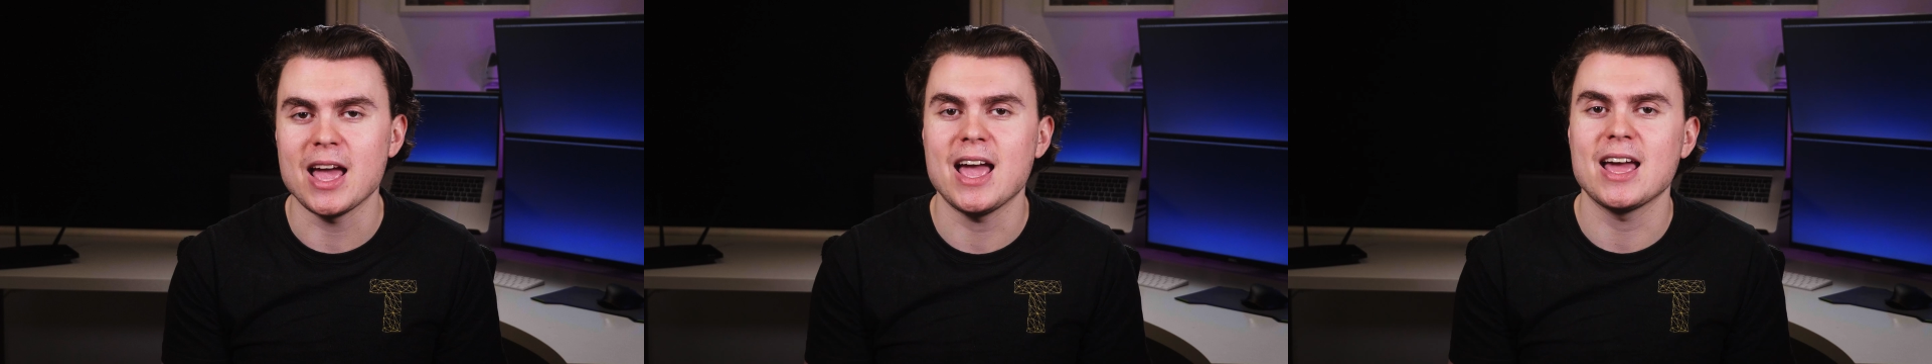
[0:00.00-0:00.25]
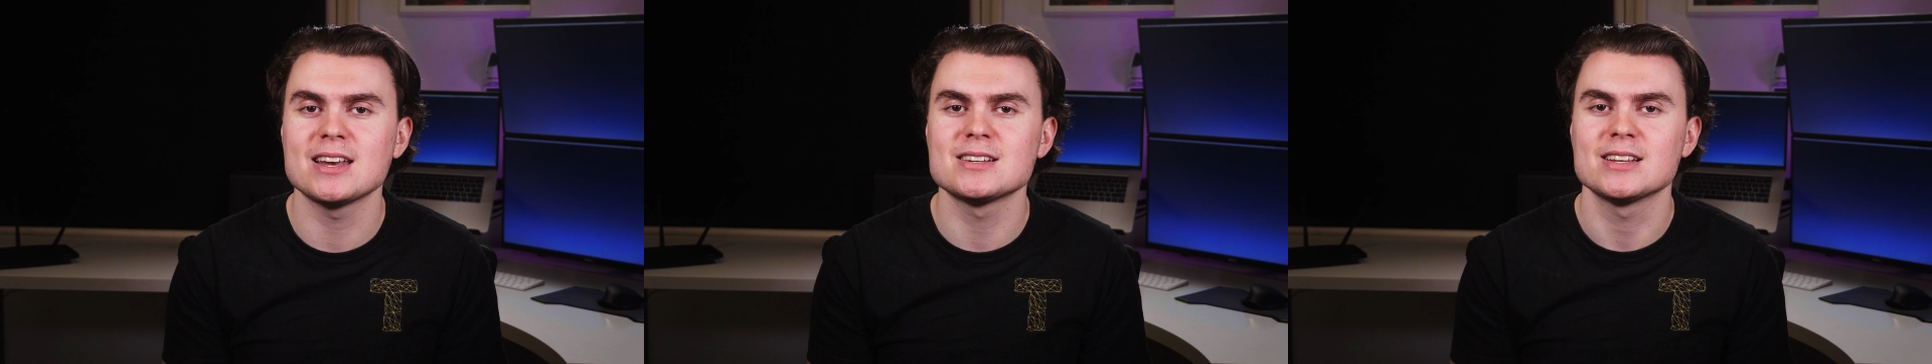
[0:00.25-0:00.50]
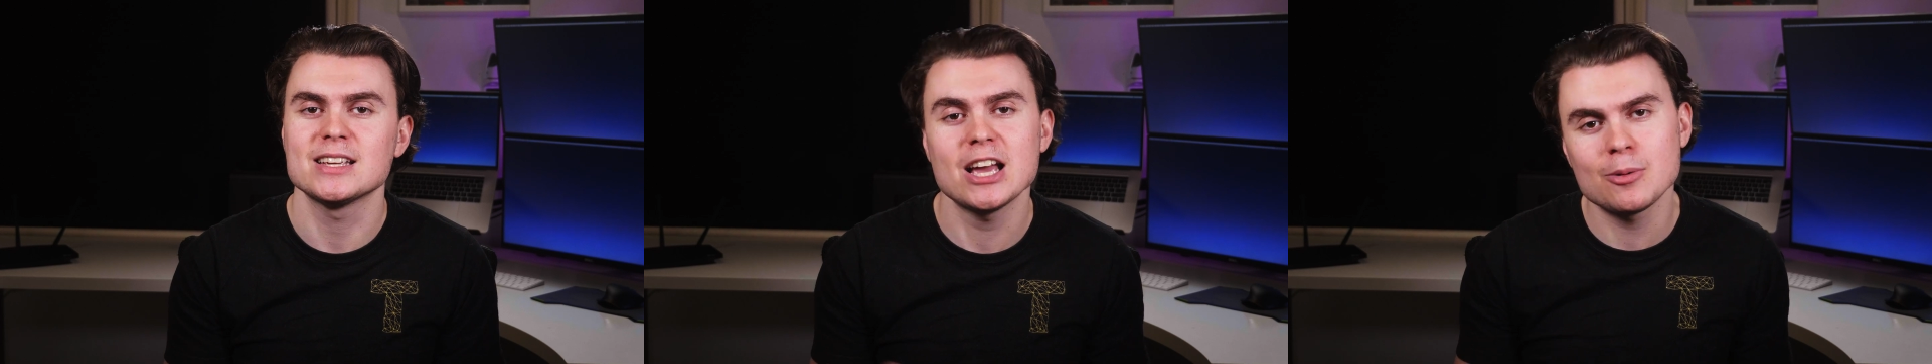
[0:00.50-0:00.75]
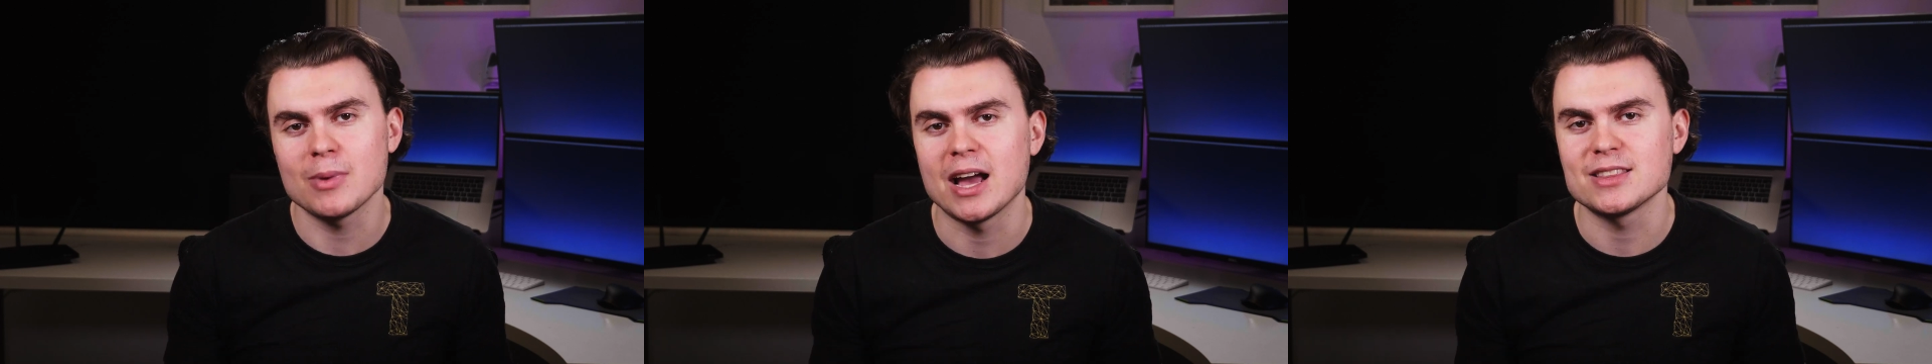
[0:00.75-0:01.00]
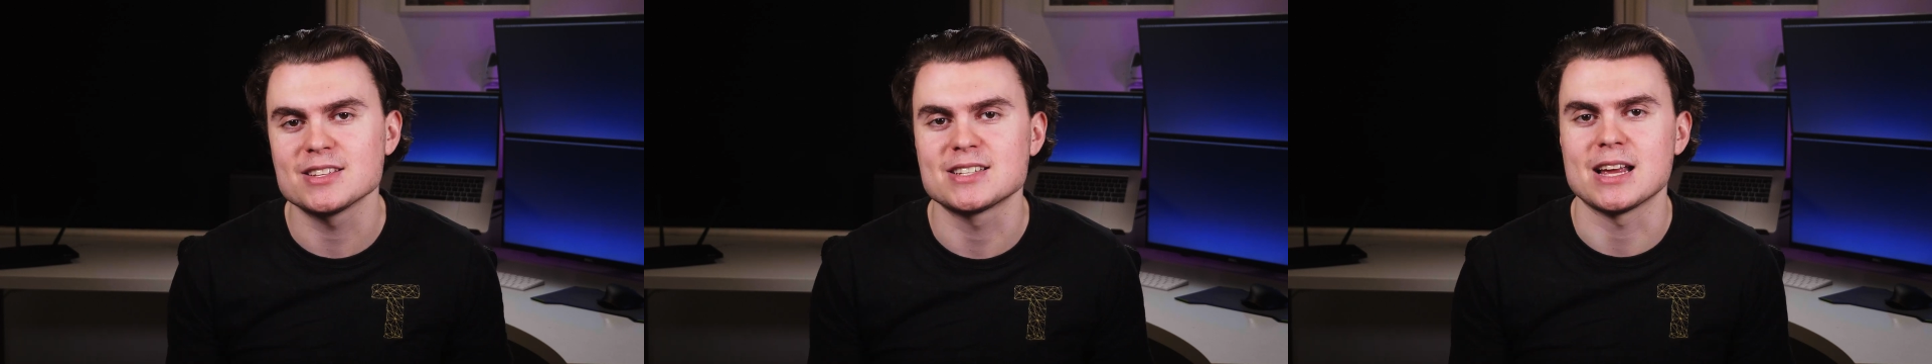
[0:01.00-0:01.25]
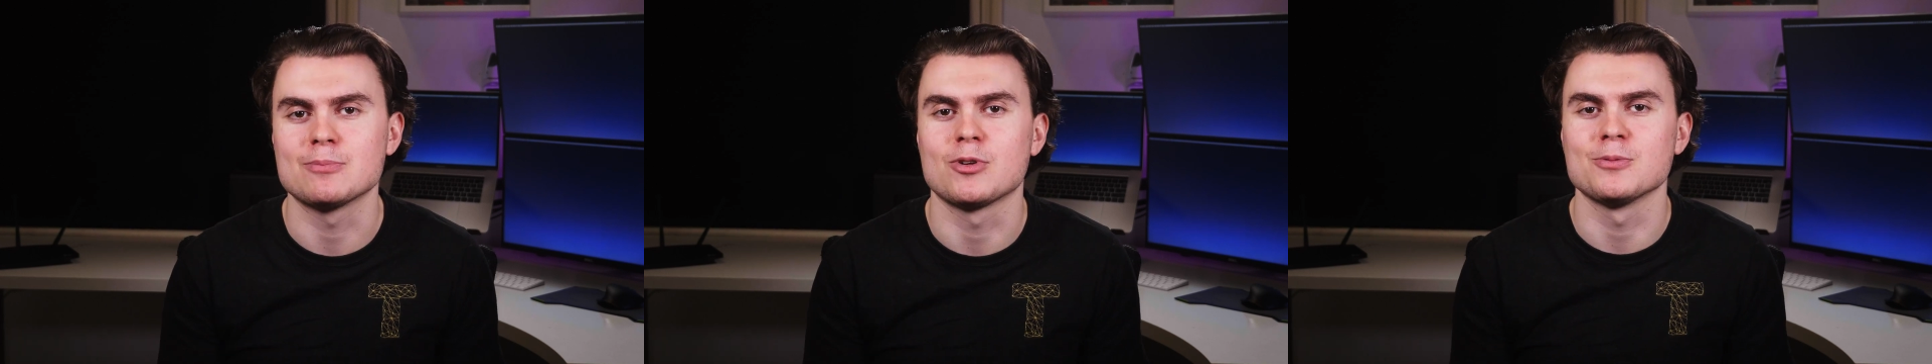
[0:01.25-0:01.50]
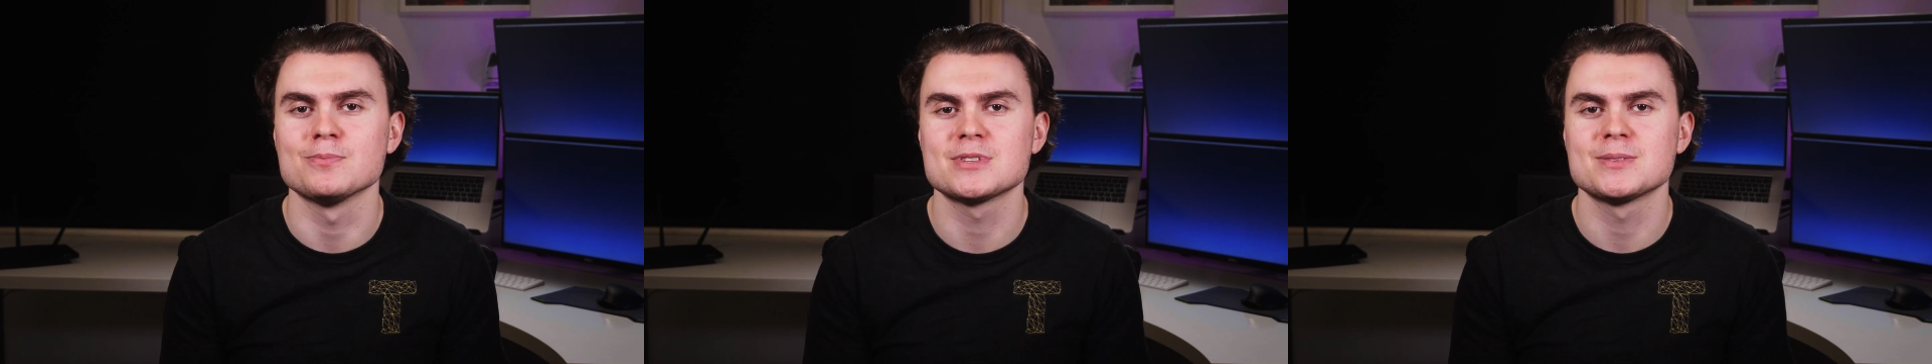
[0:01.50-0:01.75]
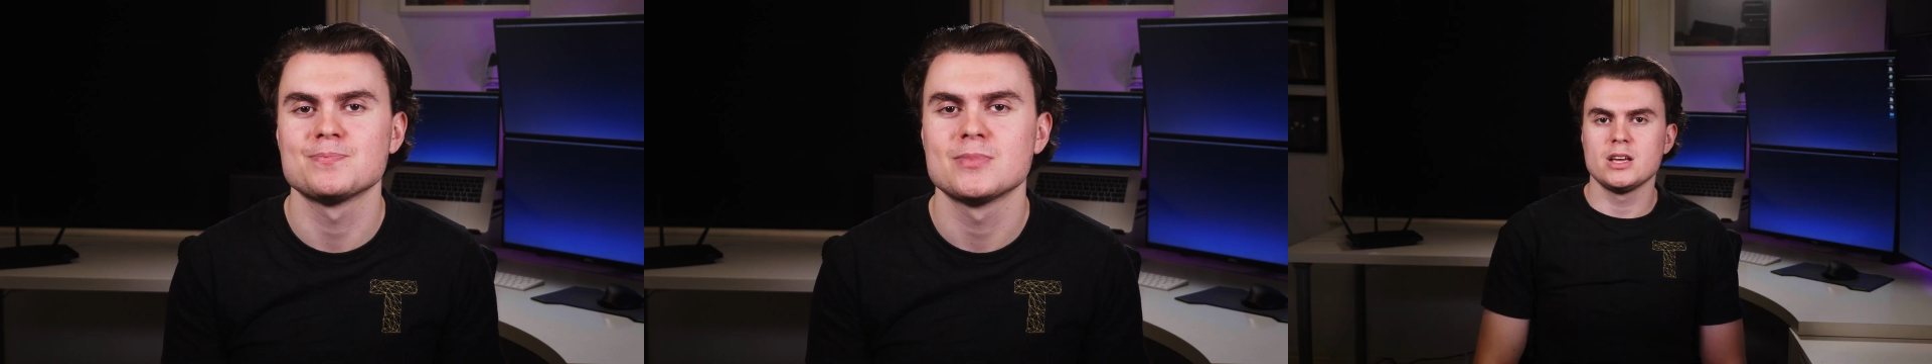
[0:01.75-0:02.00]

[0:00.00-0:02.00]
and yep, I had the same problems.